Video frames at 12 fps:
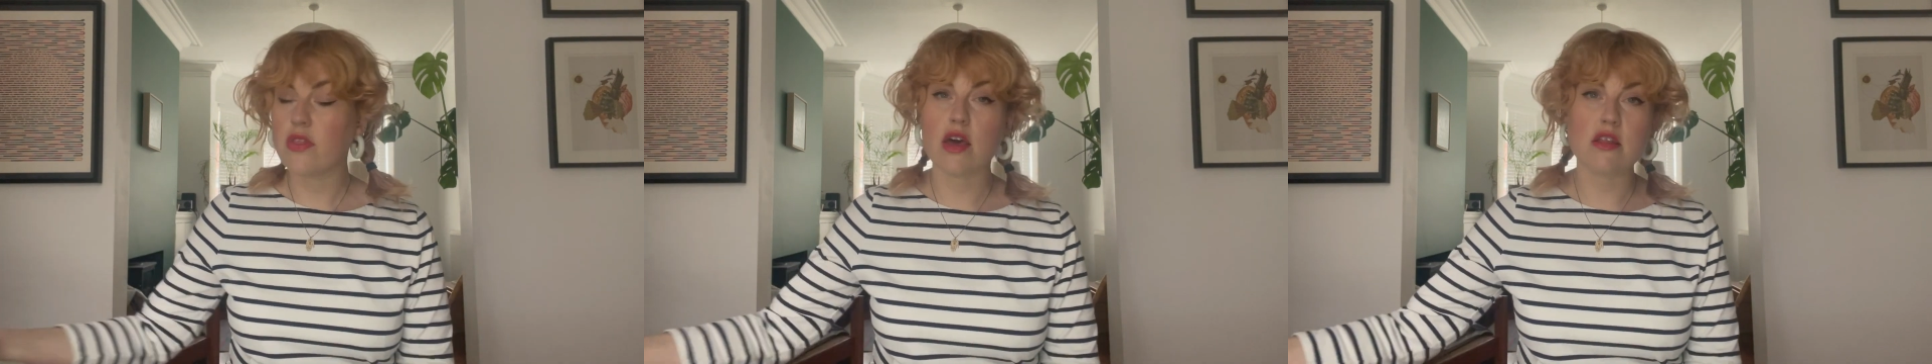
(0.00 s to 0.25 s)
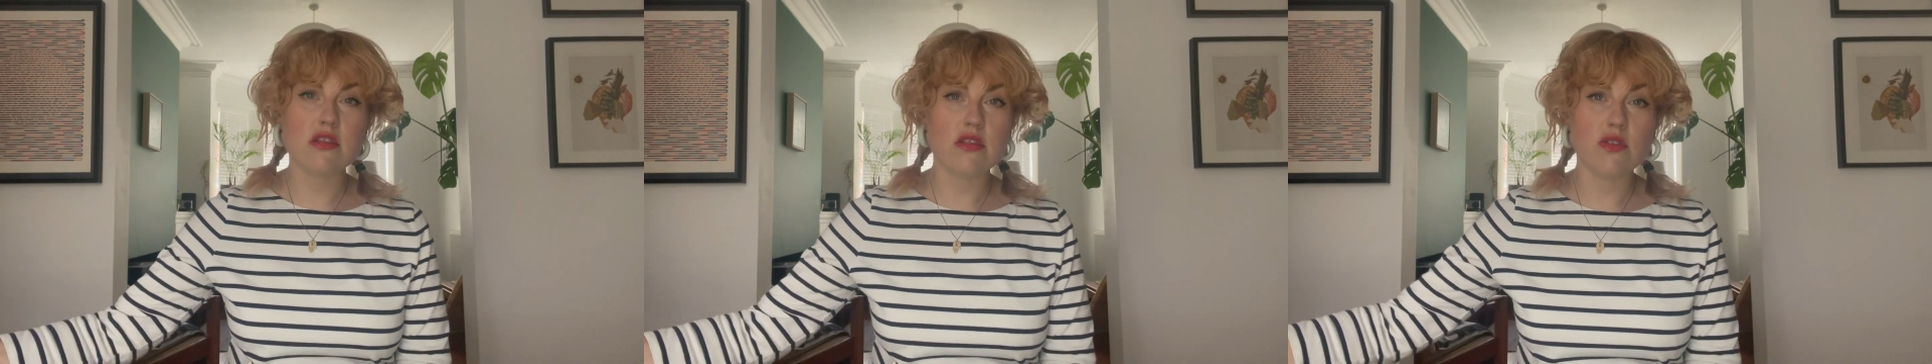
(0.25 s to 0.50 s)

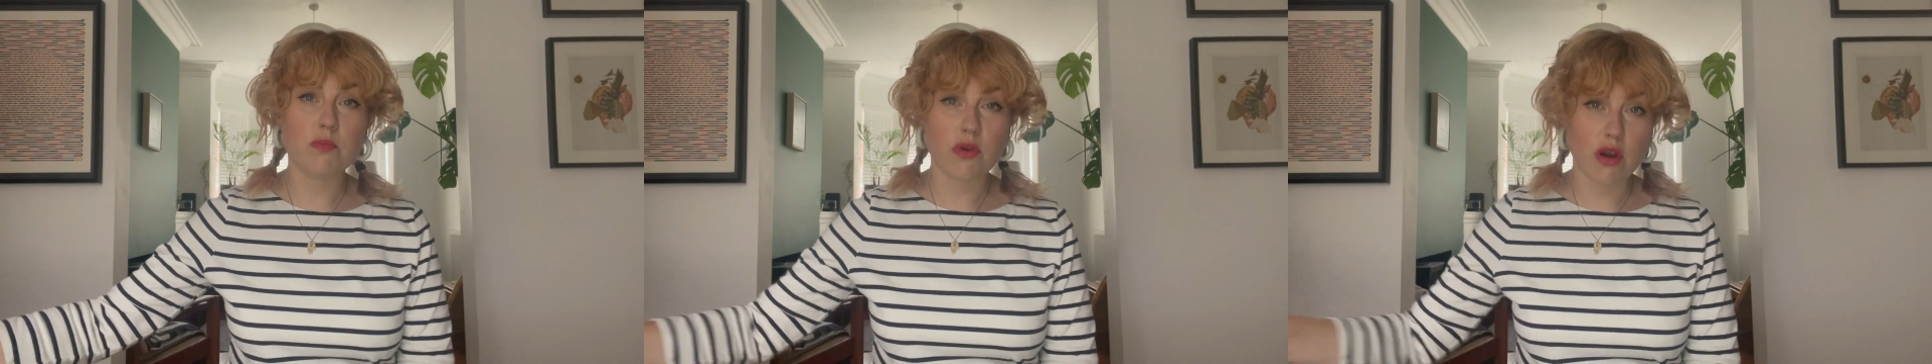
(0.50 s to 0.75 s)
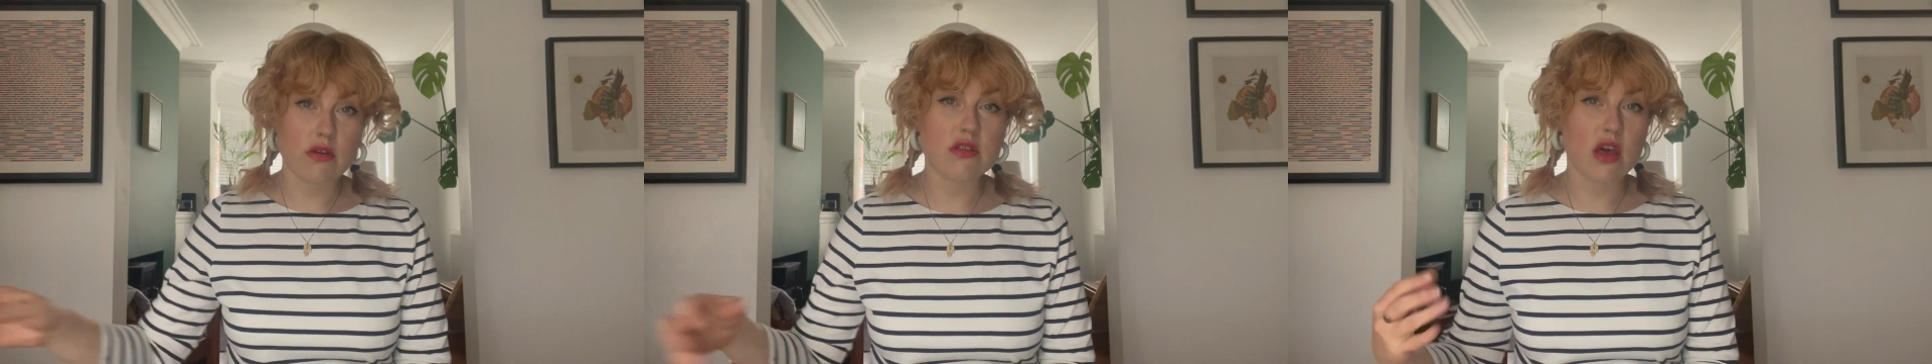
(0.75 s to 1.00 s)
That's the
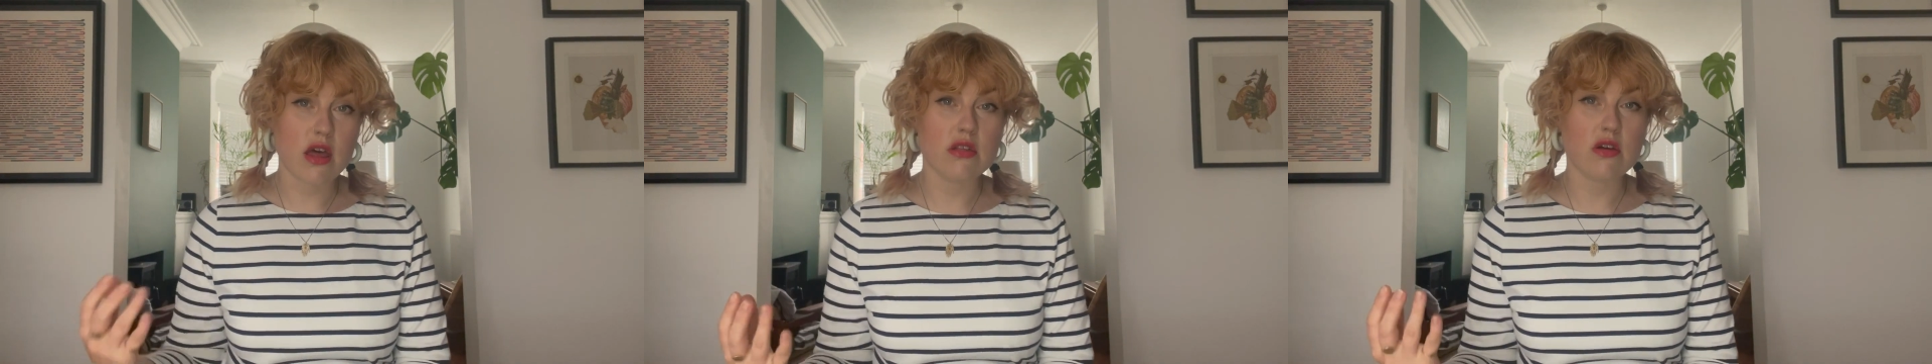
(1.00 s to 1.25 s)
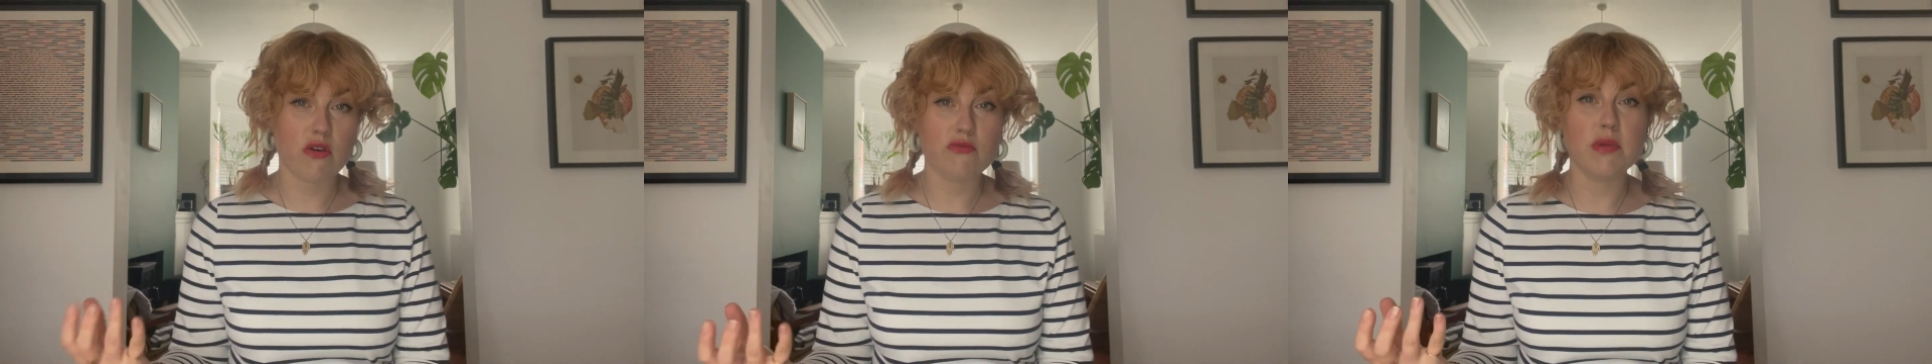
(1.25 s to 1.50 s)
process
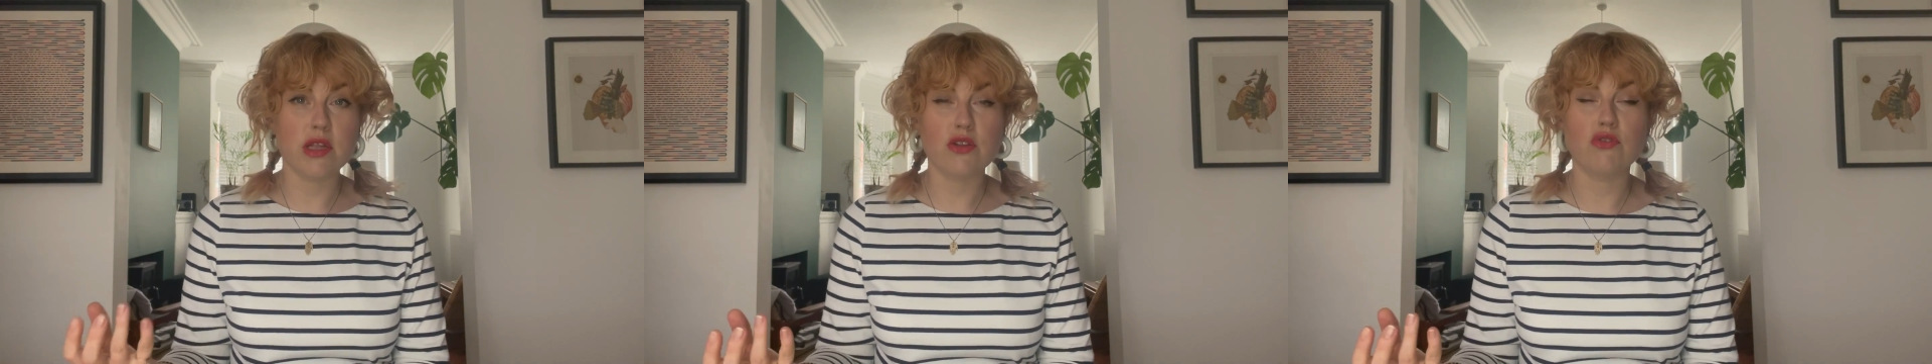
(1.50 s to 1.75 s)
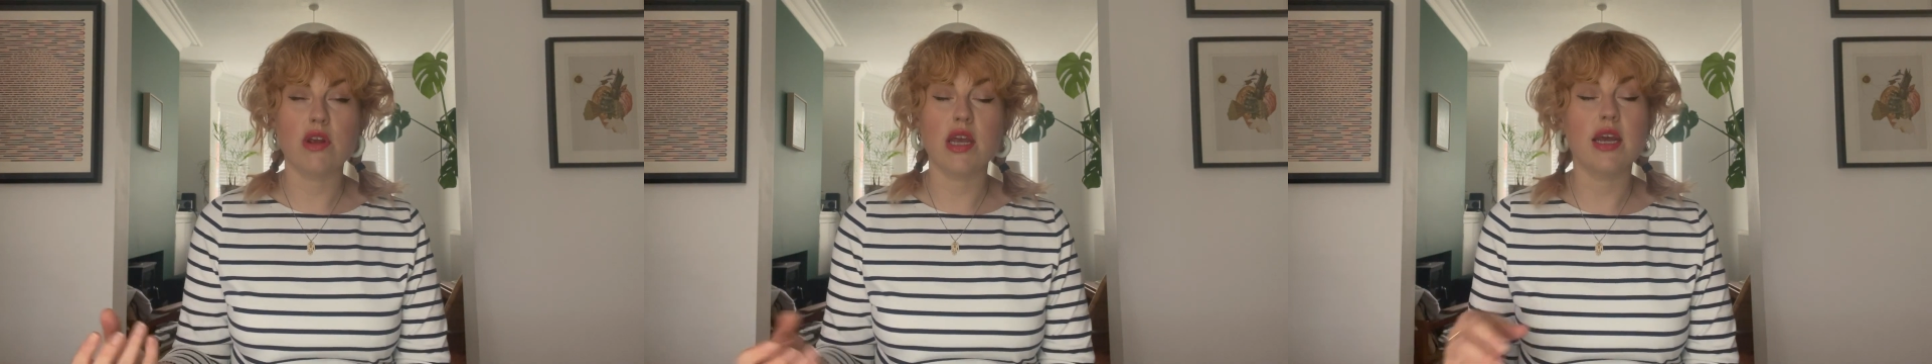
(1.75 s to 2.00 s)
of
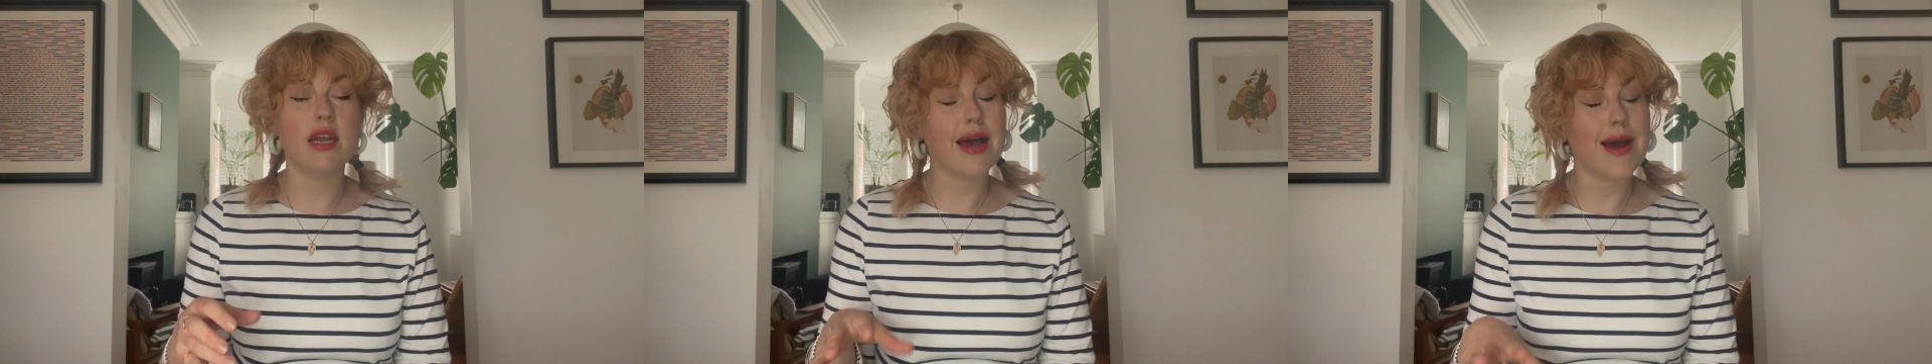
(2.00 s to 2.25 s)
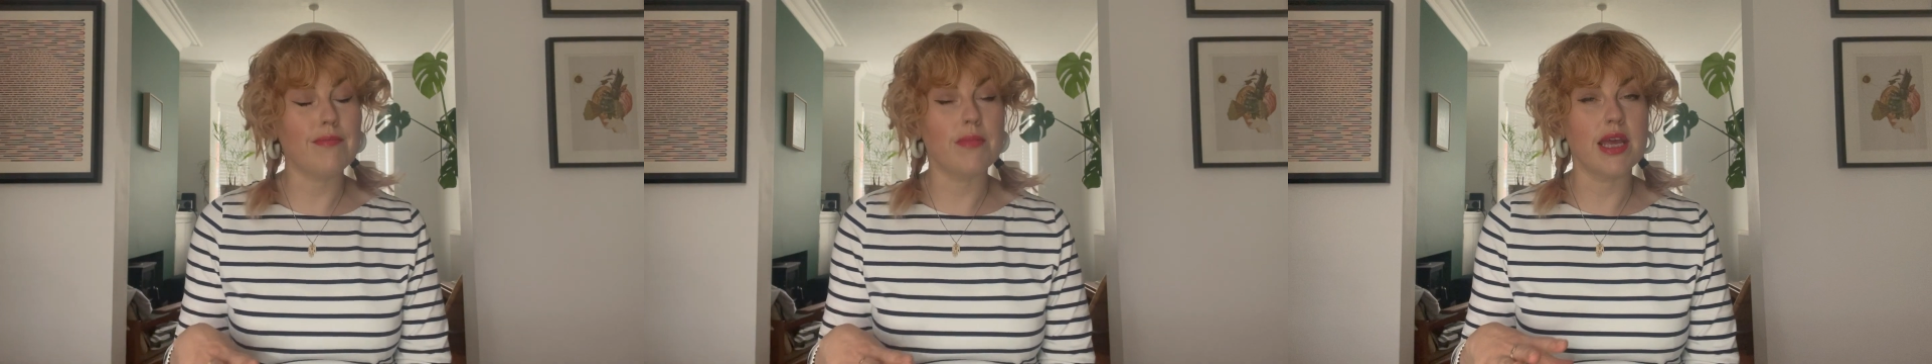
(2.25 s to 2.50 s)
millinery and
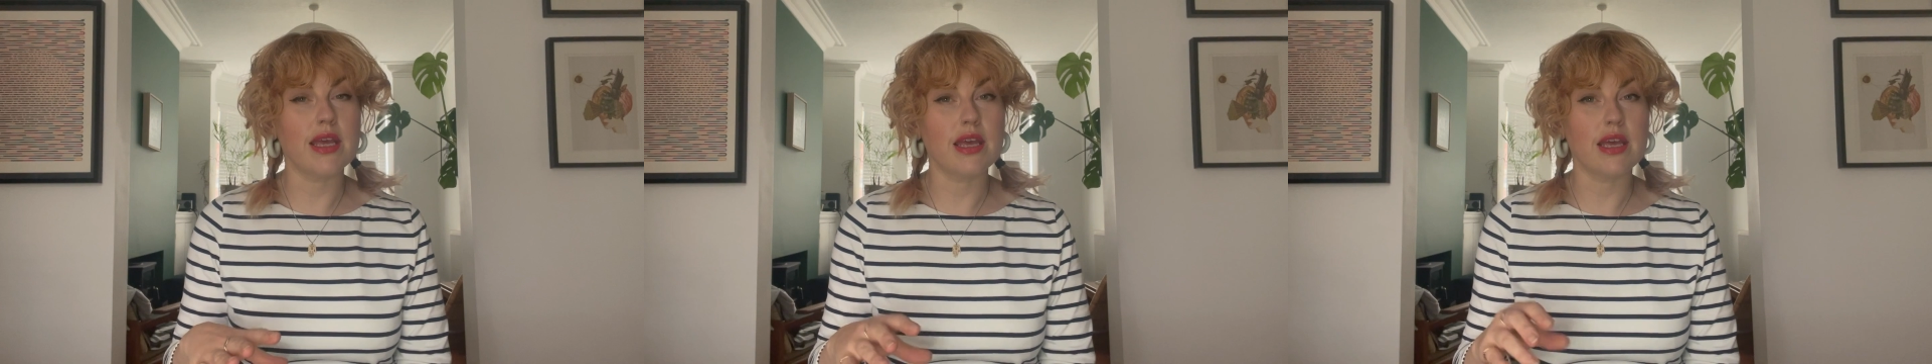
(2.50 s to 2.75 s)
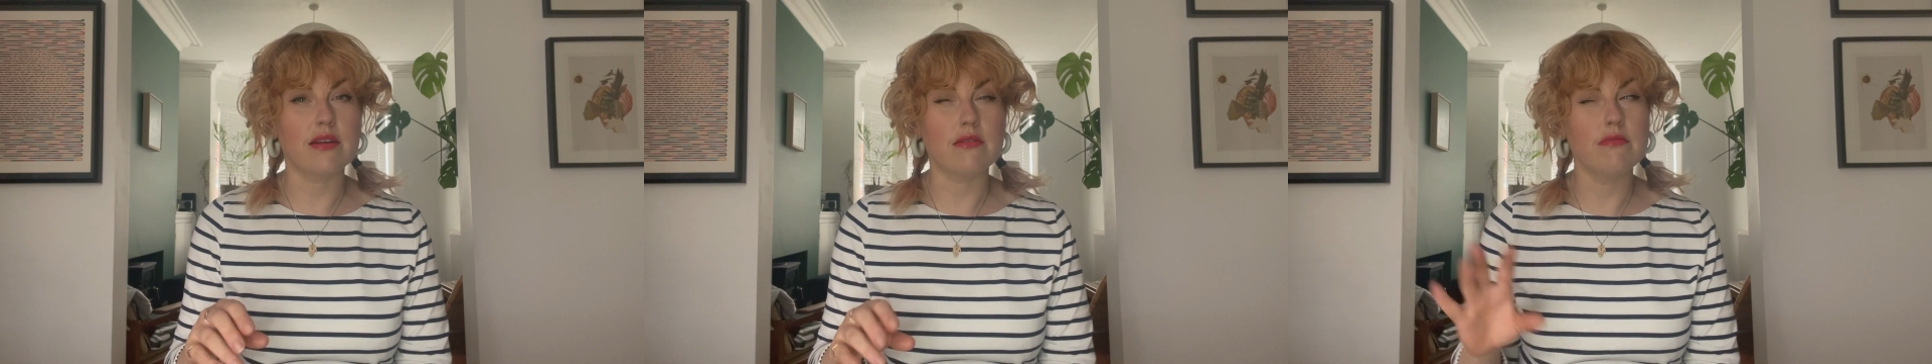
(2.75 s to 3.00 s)
hat
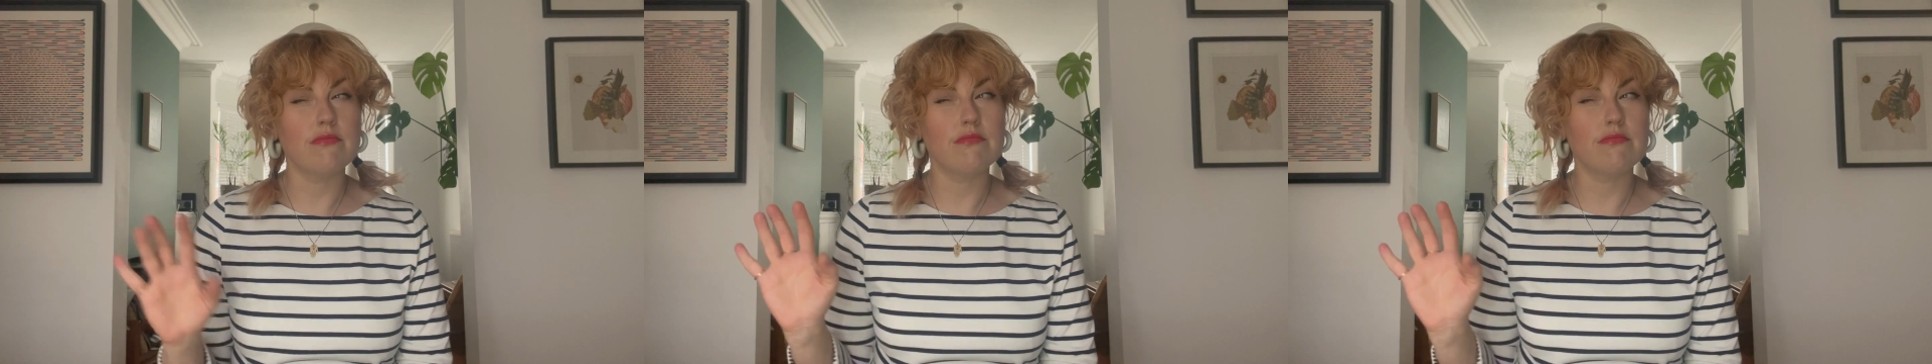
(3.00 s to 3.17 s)
making